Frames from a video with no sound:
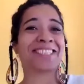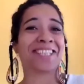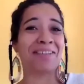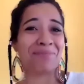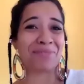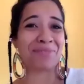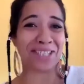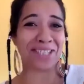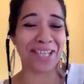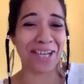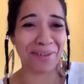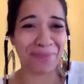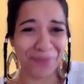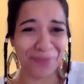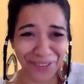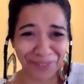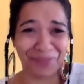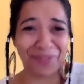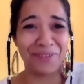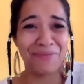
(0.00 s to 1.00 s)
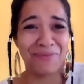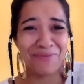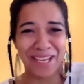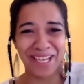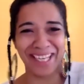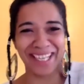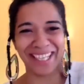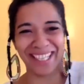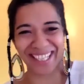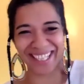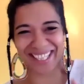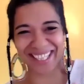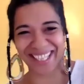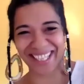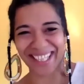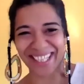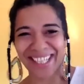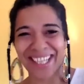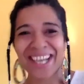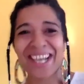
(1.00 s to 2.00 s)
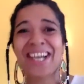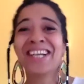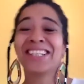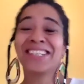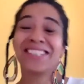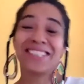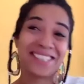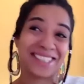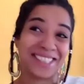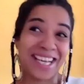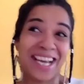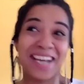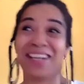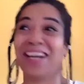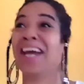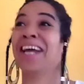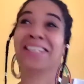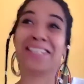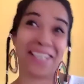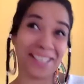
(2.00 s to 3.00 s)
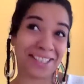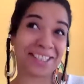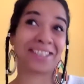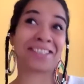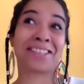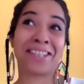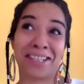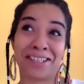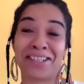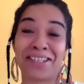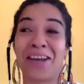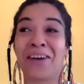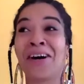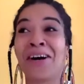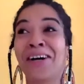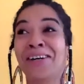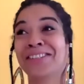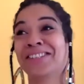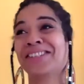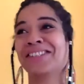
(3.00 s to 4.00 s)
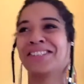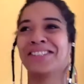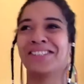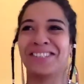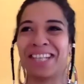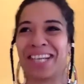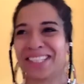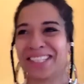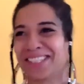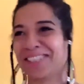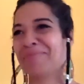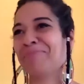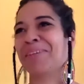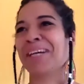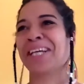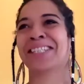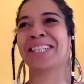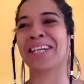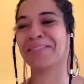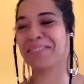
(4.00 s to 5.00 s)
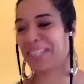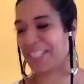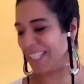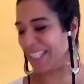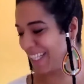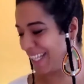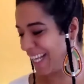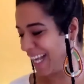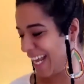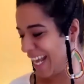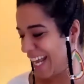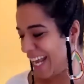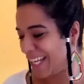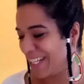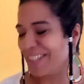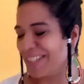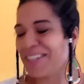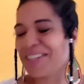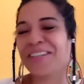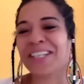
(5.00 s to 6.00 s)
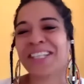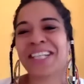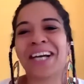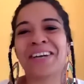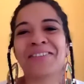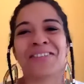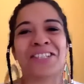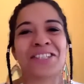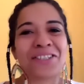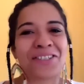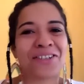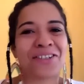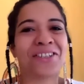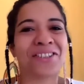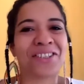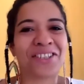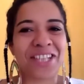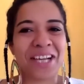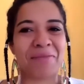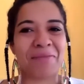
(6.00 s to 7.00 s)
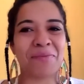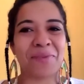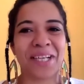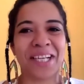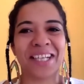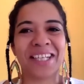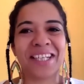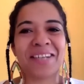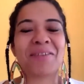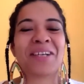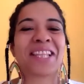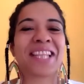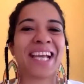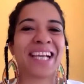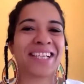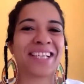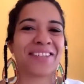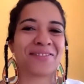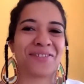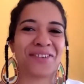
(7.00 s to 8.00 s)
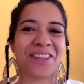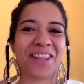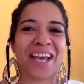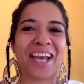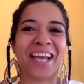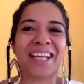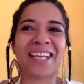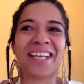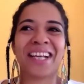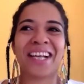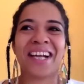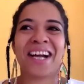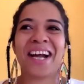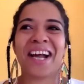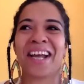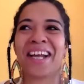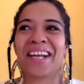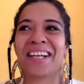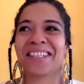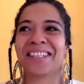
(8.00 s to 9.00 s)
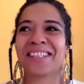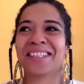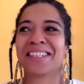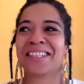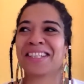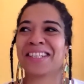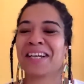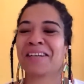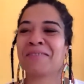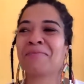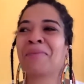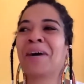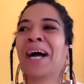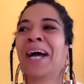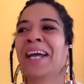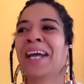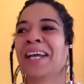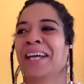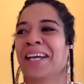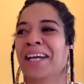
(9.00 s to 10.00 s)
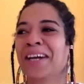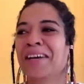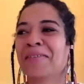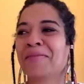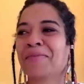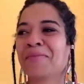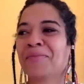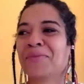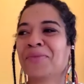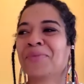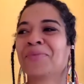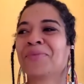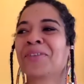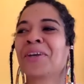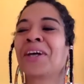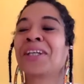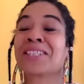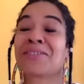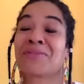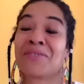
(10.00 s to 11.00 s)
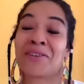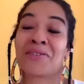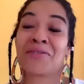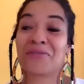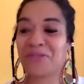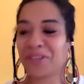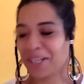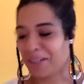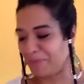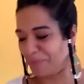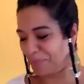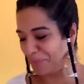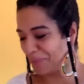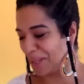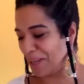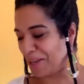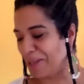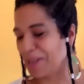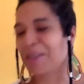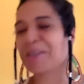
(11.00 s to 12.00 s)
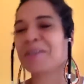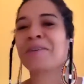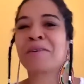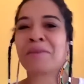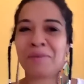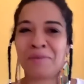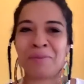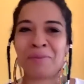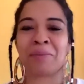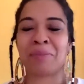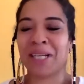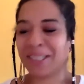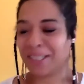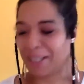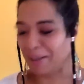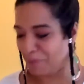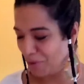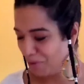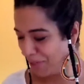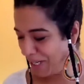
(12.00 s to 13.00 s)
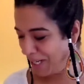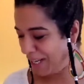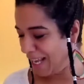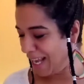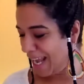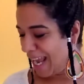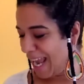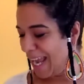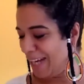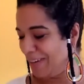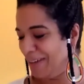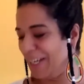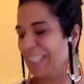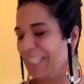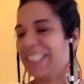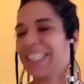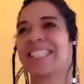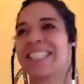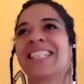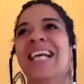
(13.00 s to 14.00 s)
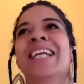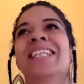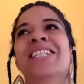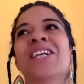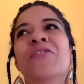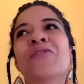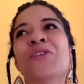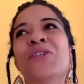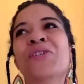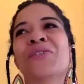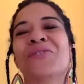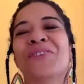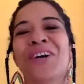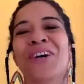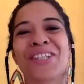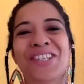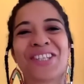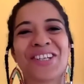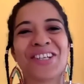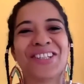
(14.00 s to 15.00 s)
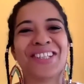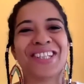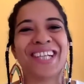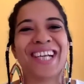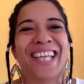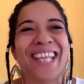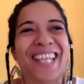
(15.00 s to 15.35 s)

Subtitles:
sums it up for me. And that's our house. That's the bedtime. That's it. You know what? I wanted to also jump in, but thank you for that. And my daughter's very free. My bedtime's free. Anyway, this idea of universal.